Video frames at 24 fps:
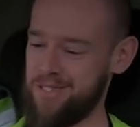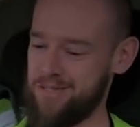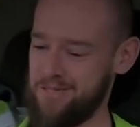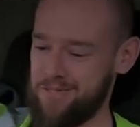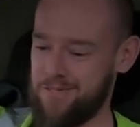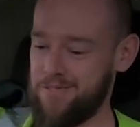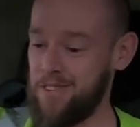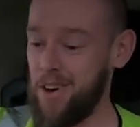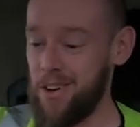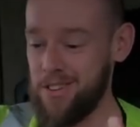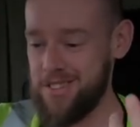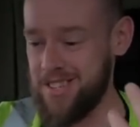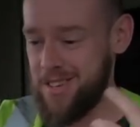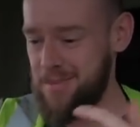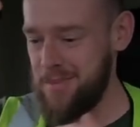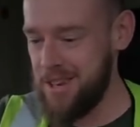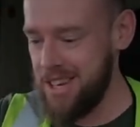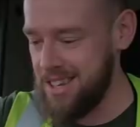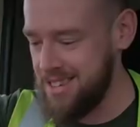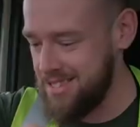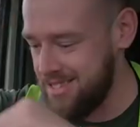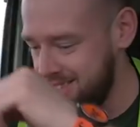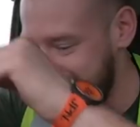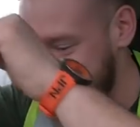40
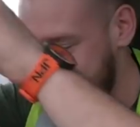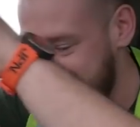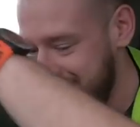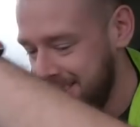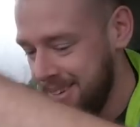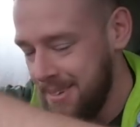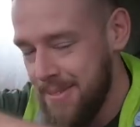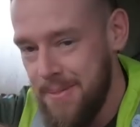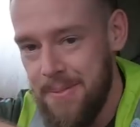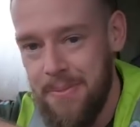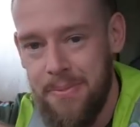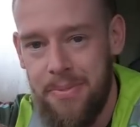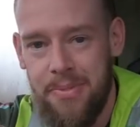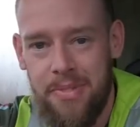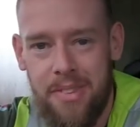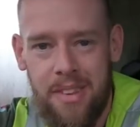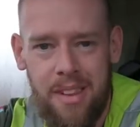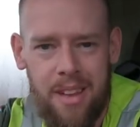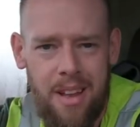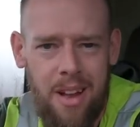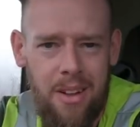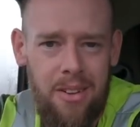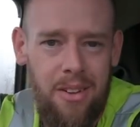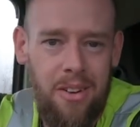minutes.
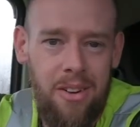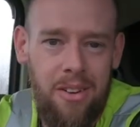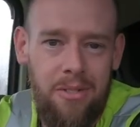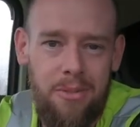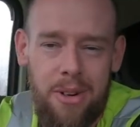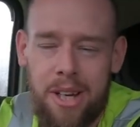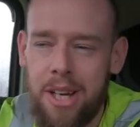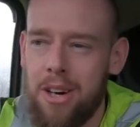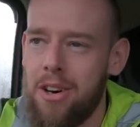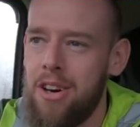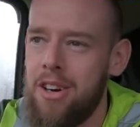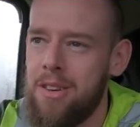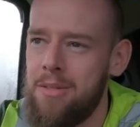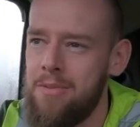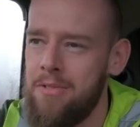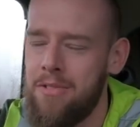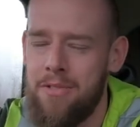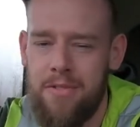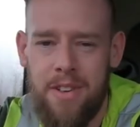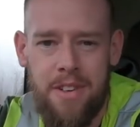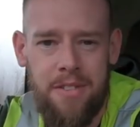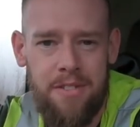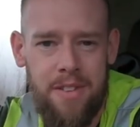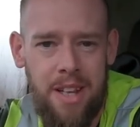How long? Recording
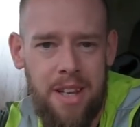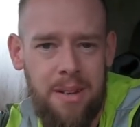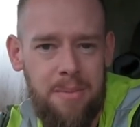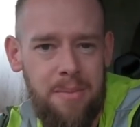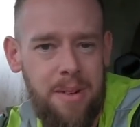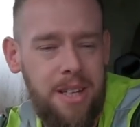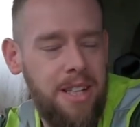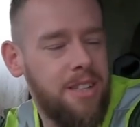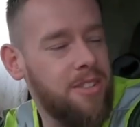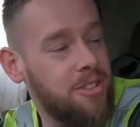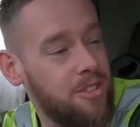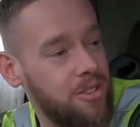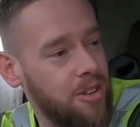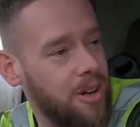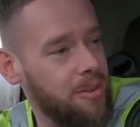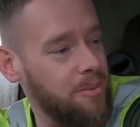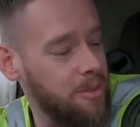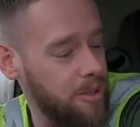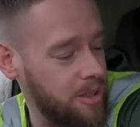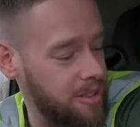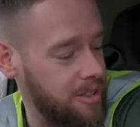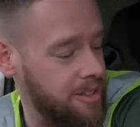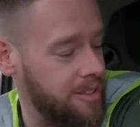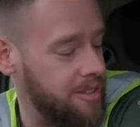15 minutes. So I'm
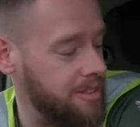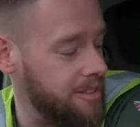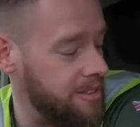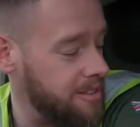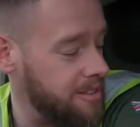going